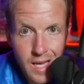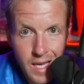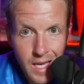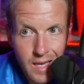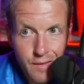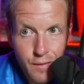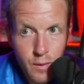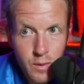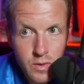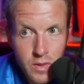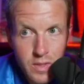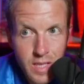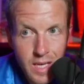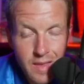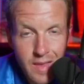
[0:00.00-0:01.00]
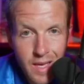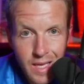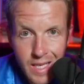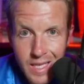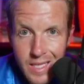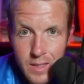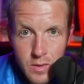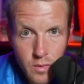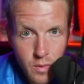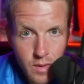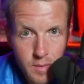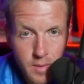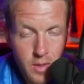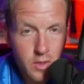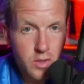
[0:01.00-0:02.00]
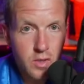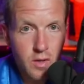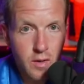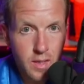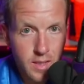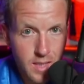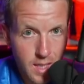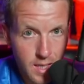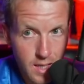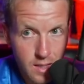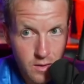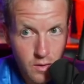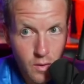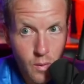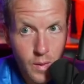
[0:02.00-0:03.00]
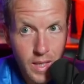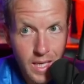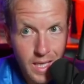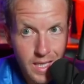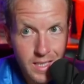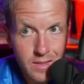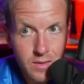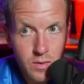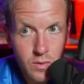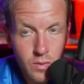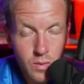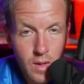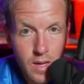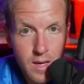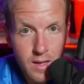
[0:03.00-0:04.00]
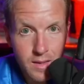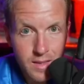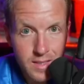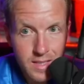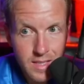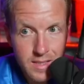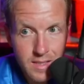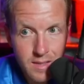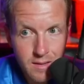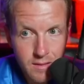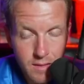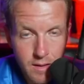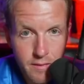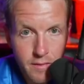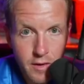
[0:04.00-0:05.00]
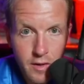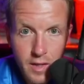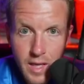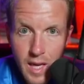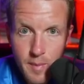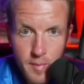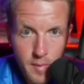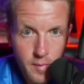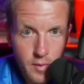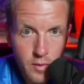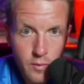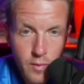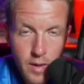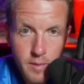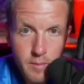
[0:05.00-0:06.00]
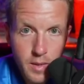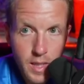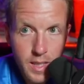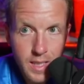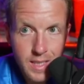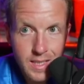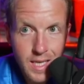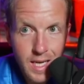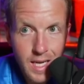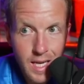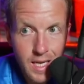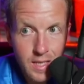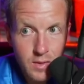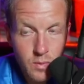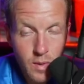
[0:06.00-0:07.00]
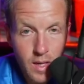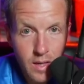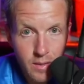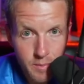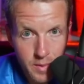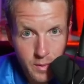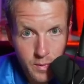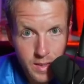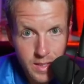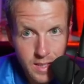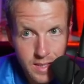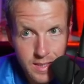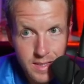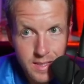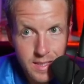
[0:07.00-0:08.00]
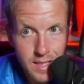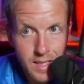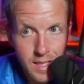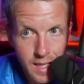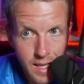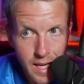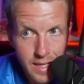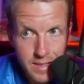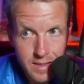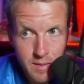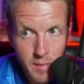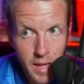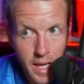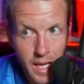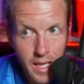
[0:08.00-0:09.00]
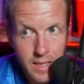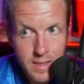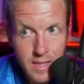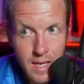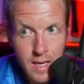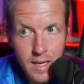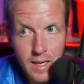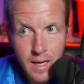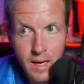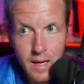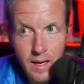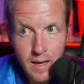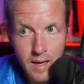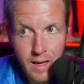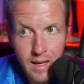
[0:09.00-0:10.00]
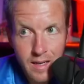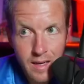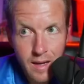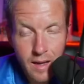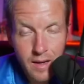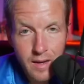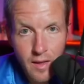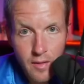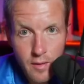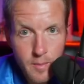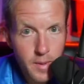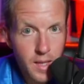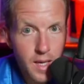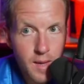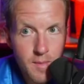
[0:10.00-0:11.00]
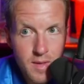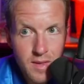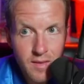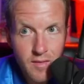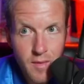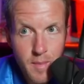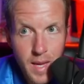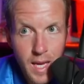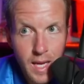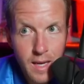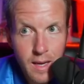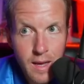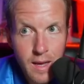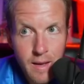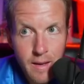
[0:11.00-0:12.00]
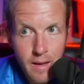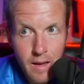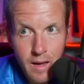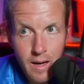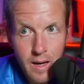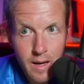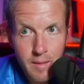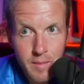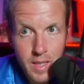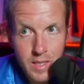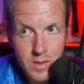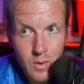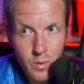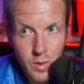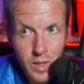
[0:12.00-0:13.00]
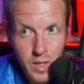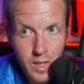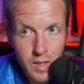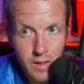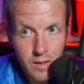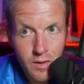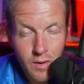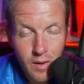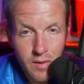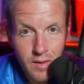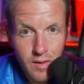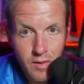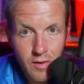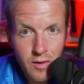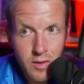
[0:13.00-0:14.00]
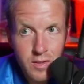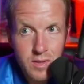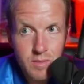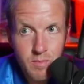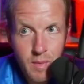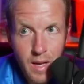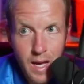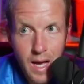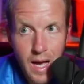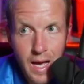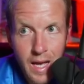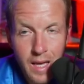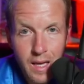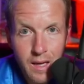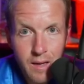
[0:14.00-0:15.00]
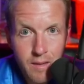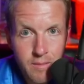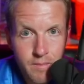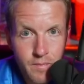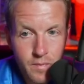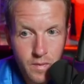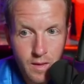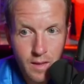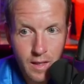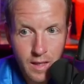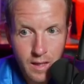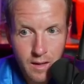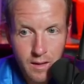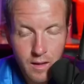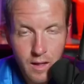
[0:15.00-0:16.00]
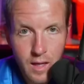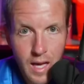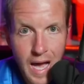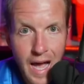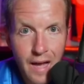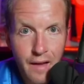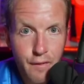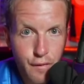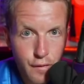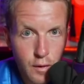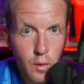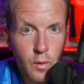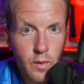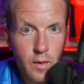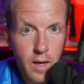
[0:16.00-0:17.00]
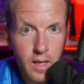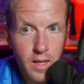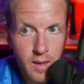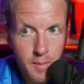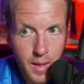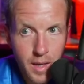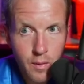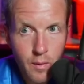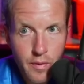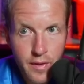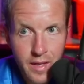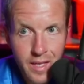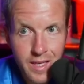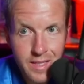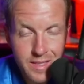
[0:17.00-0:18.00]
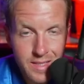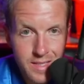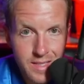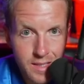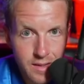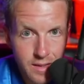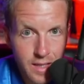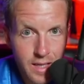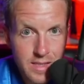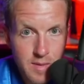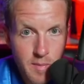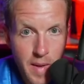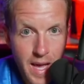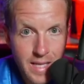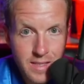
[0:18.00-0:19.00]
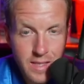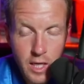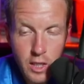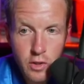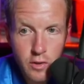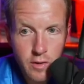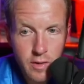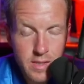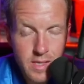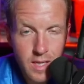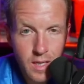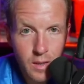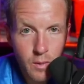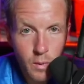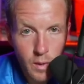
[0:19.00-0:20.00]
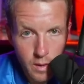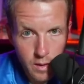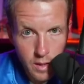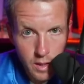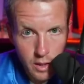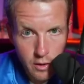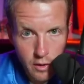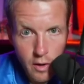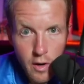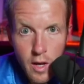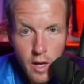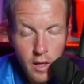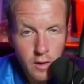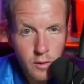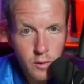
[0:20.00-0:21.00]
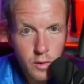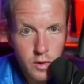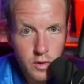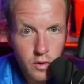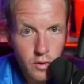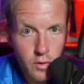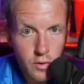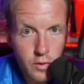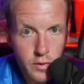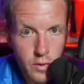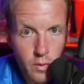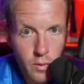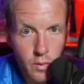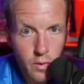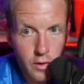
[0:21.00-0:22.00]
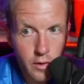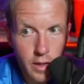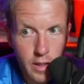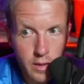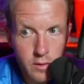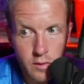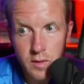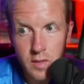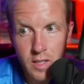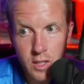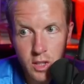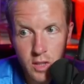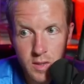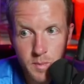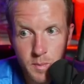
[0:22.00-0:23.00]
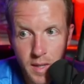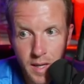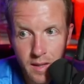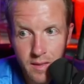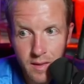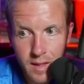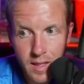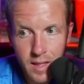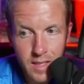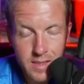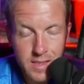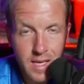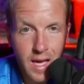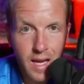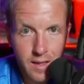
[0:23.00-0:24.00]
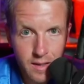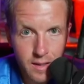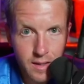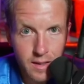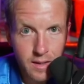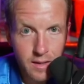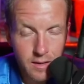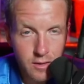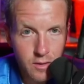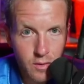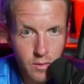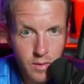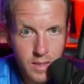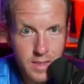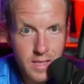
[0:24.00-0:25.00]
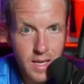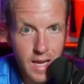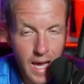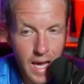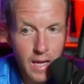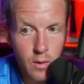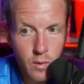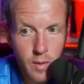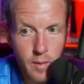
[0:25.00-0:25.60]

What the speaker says: And folks are saying that he is going to be our starting tight end going into the season, a very capable run blocking tight end as well. But we did see he has some hands, another behemoth of a man. And so I think there's a high floor on him. I don't think his ceiling as a pass catcher is anywhere near Lucas Krull's or Greg Dulcich's, but I think he's got he's an adequate